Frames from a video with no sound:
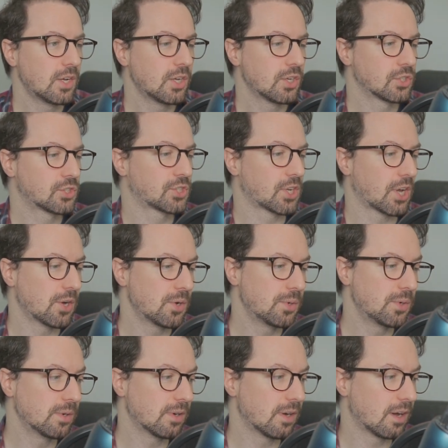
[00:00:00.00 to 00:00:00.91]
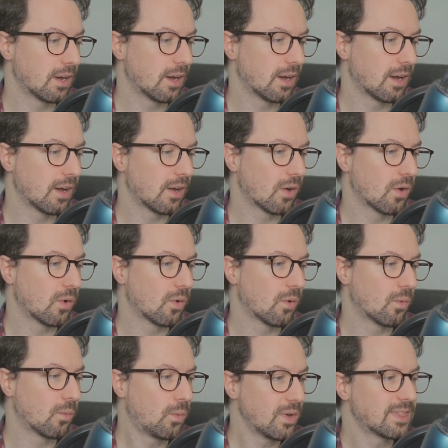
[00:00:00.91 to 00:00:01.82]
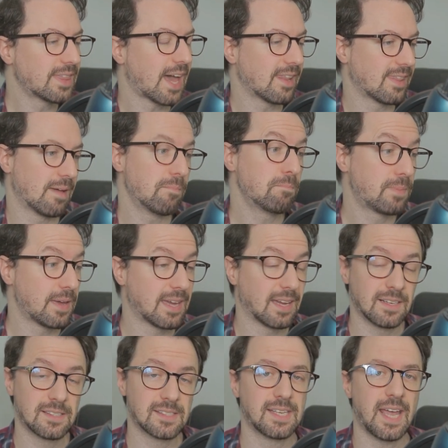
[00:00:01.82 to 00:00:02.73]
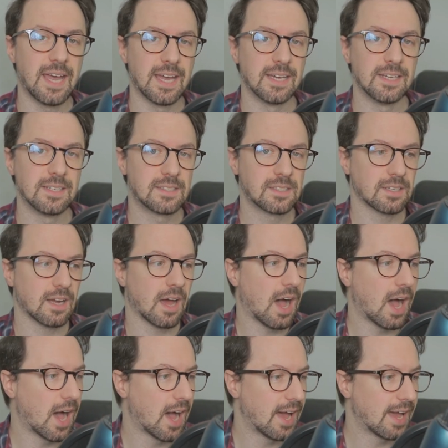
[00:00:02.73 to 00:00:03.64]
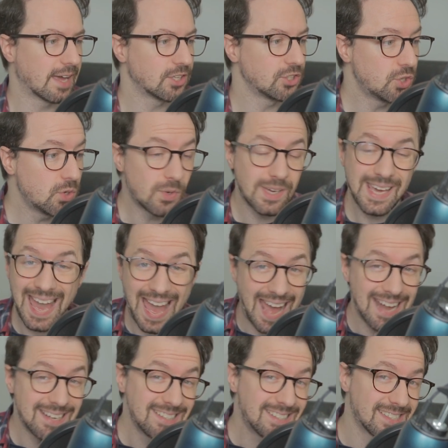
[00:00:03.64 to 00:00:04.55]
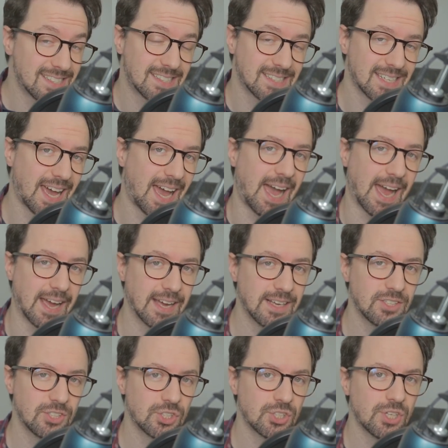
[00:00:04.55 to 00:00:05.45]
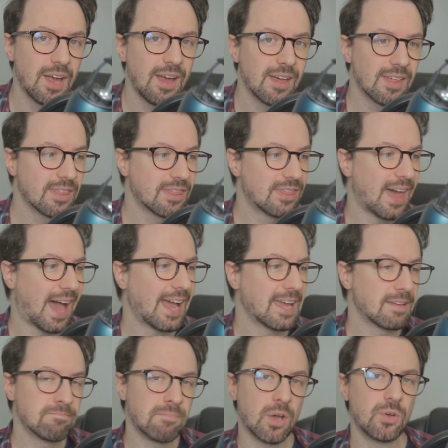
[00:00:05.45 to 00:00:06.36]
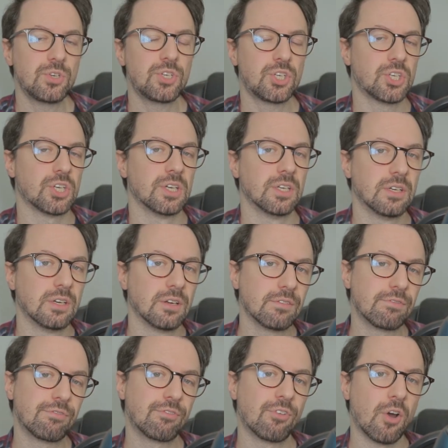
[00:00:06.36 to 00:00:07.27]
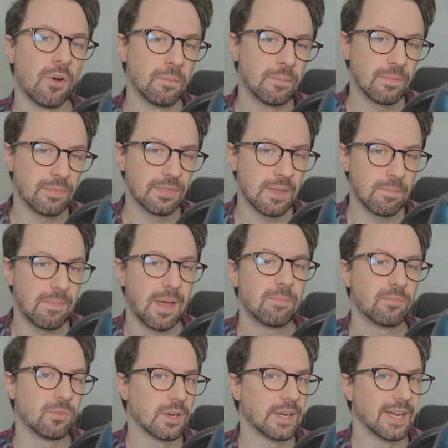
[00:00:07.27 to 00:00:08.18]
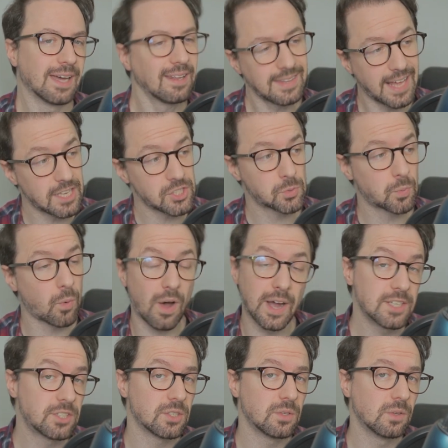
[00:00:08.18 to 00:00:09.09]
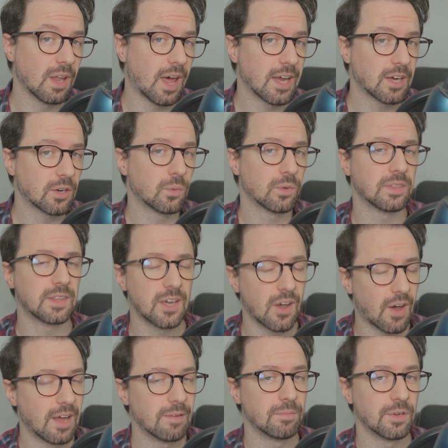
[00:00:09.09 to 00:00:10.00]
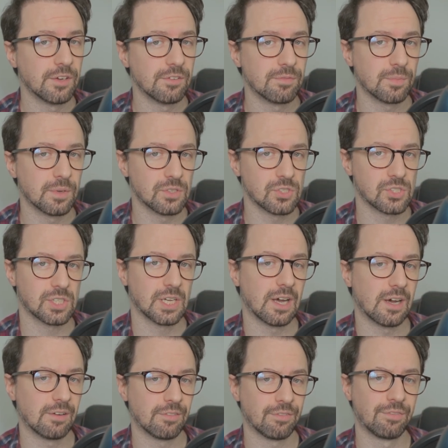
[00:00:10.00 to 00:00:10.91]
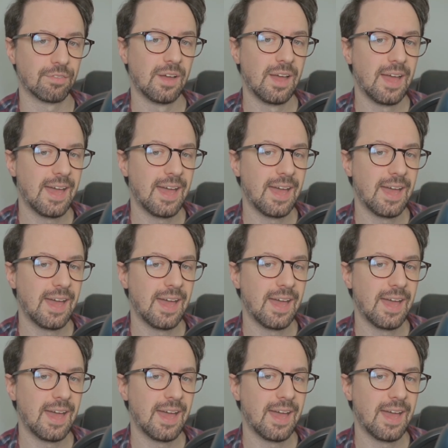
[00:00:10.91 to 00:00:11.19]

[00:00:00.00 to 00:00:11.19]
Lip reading: So with that then being said, you can detach that emotion from the memory. And that's what I do like with the eye movement stuff.